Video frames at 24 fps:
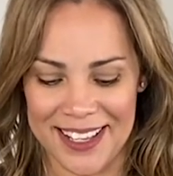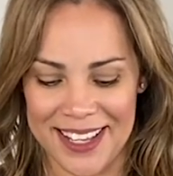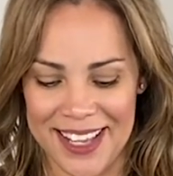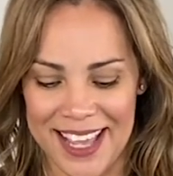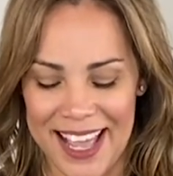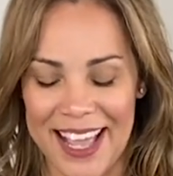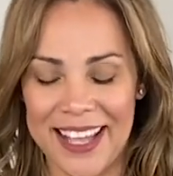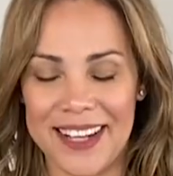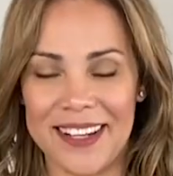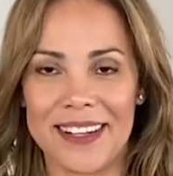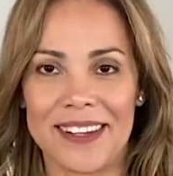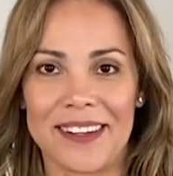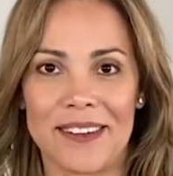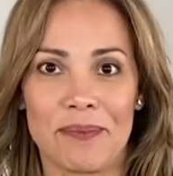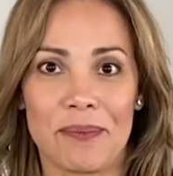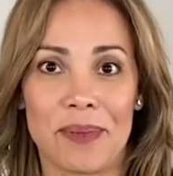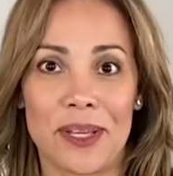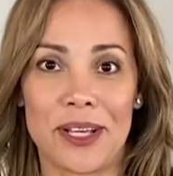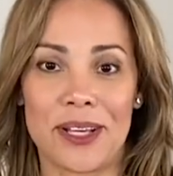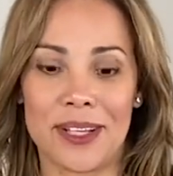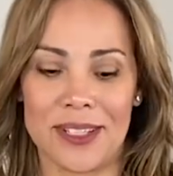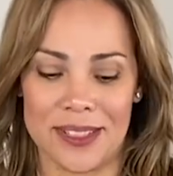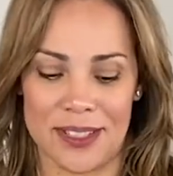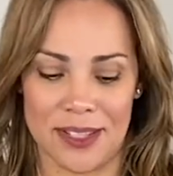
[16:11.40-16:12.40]
And
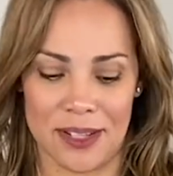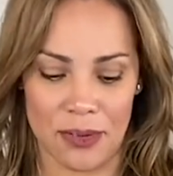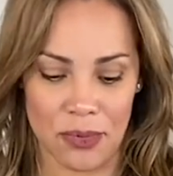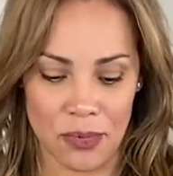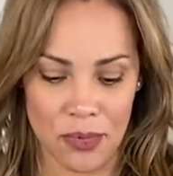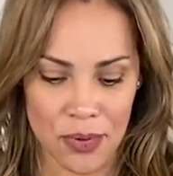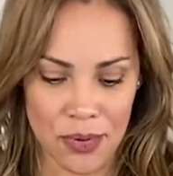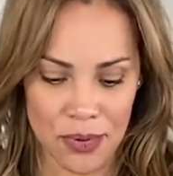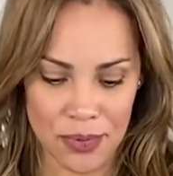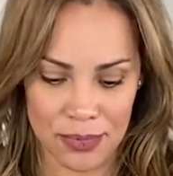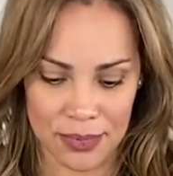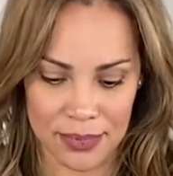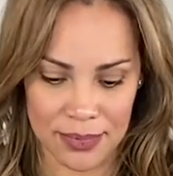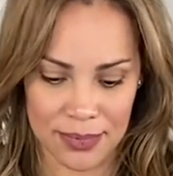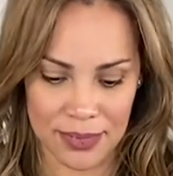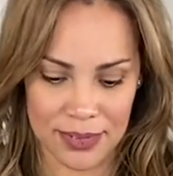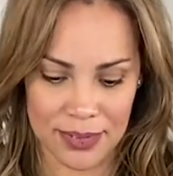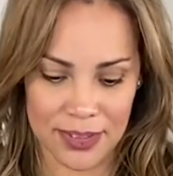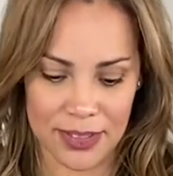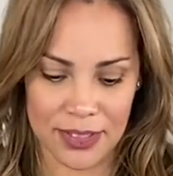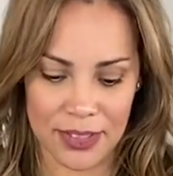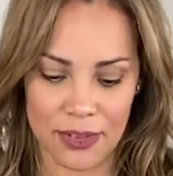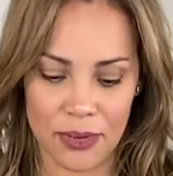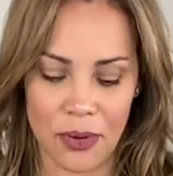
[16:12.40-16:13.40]
because, ooh,
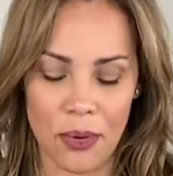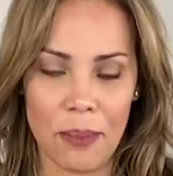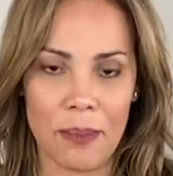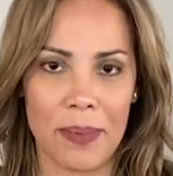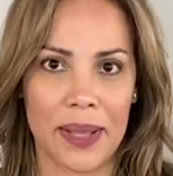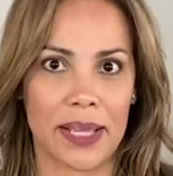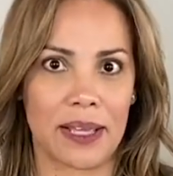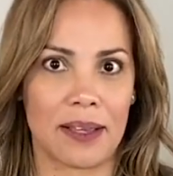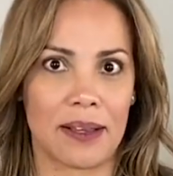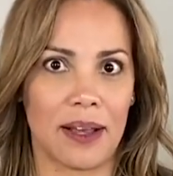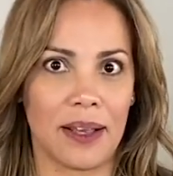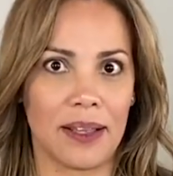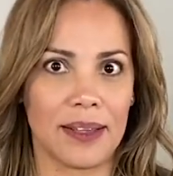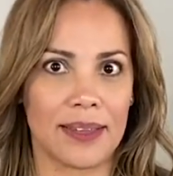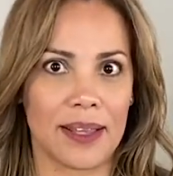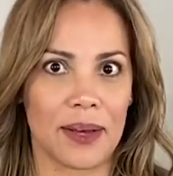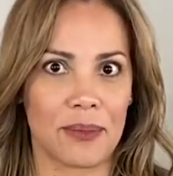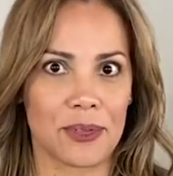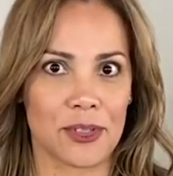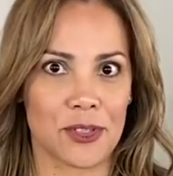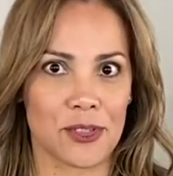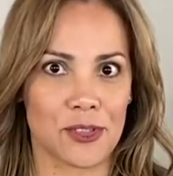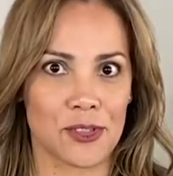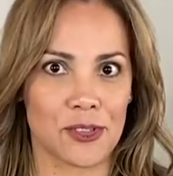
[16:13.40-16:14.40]
oh my God, that
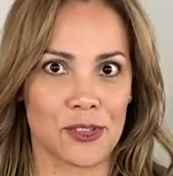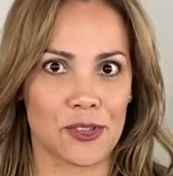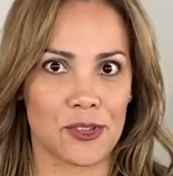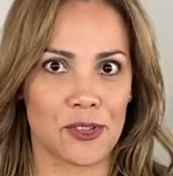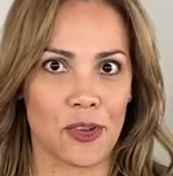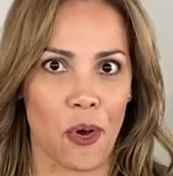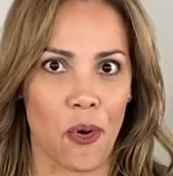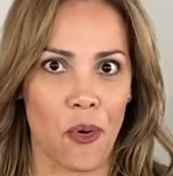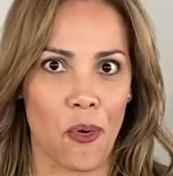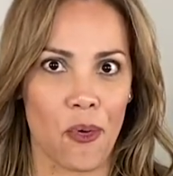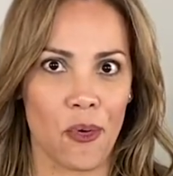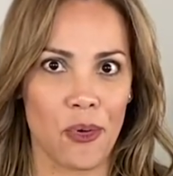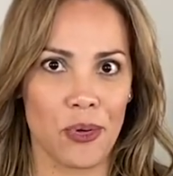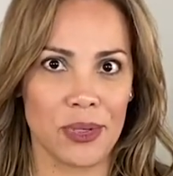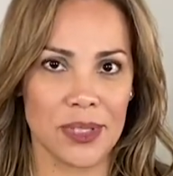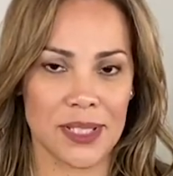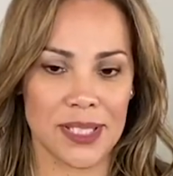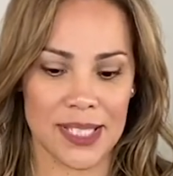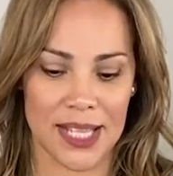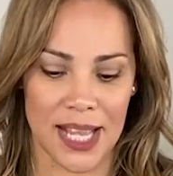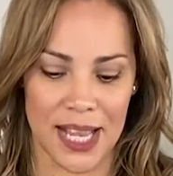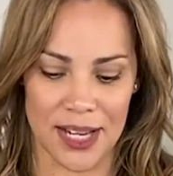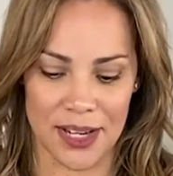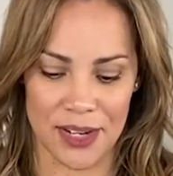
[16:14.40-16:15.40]
was so
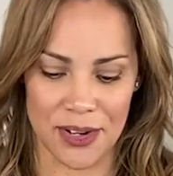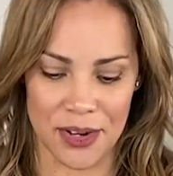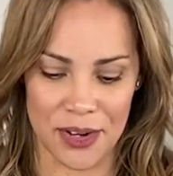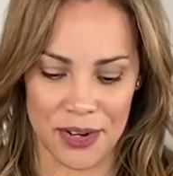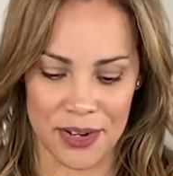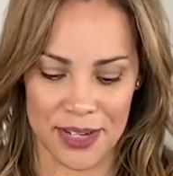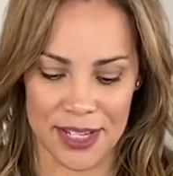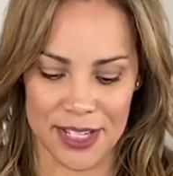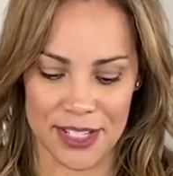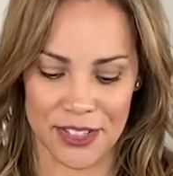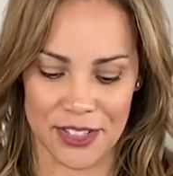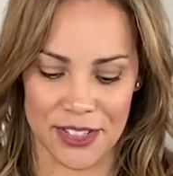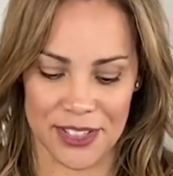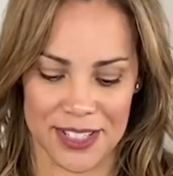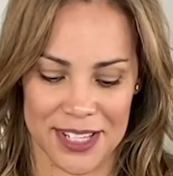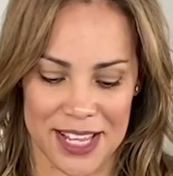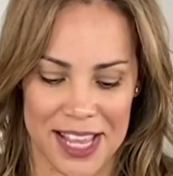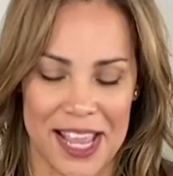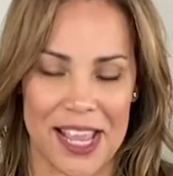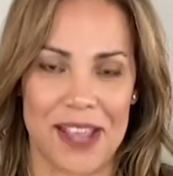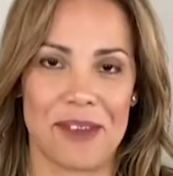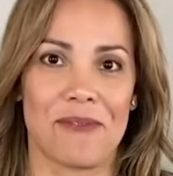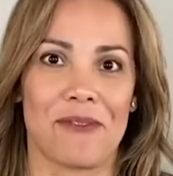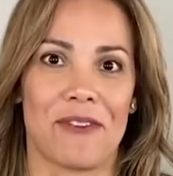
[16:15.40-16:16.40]
tender. It just
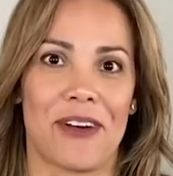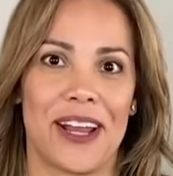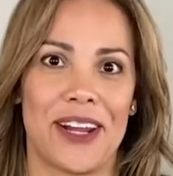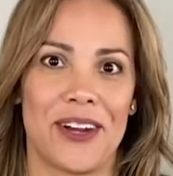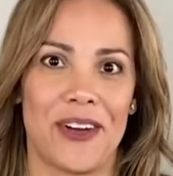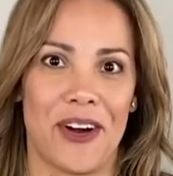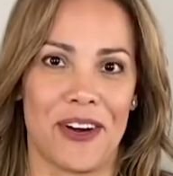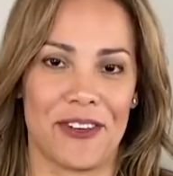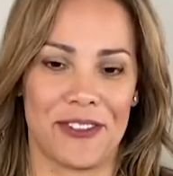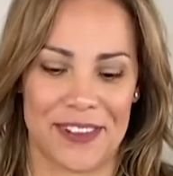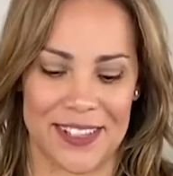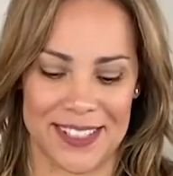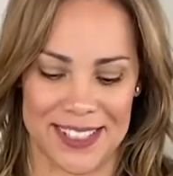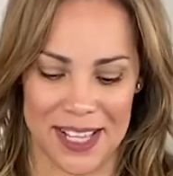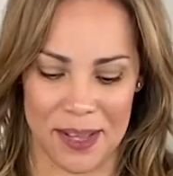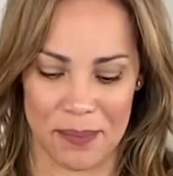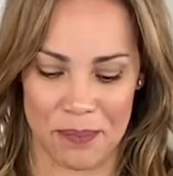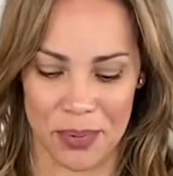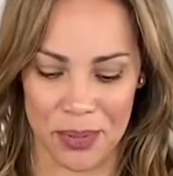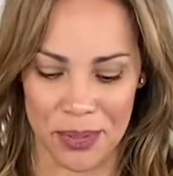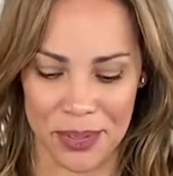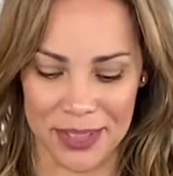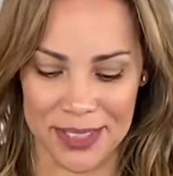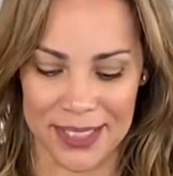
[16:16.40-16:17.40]
came right off as I
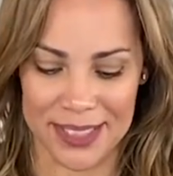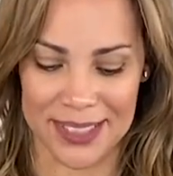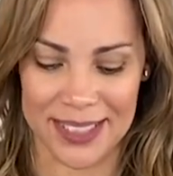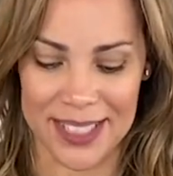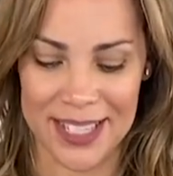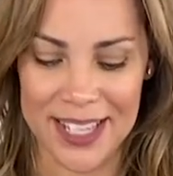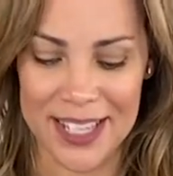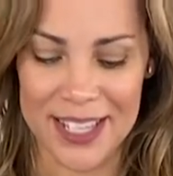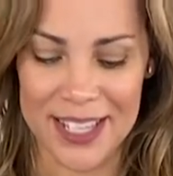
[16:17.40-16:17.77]
pulled it.